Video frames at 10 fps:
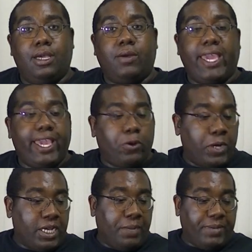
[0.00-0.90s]
Okay,
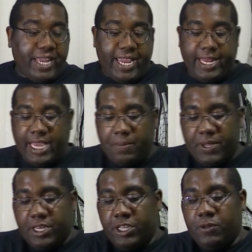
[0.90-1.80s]
quick update. I've
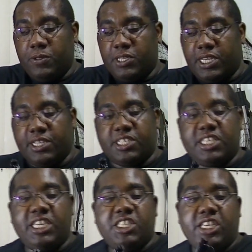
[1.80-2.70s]
been using this
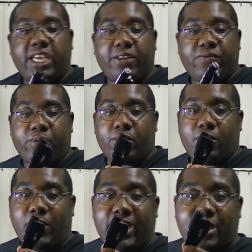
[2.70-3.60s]
keychain for
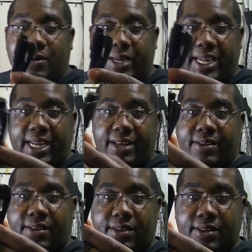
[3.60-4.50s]
a while, and
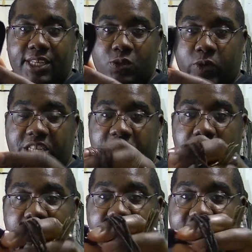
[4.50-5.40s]
this
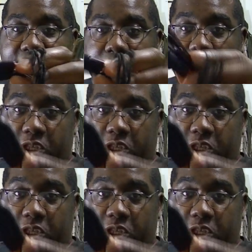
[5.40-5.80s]
ResQme item,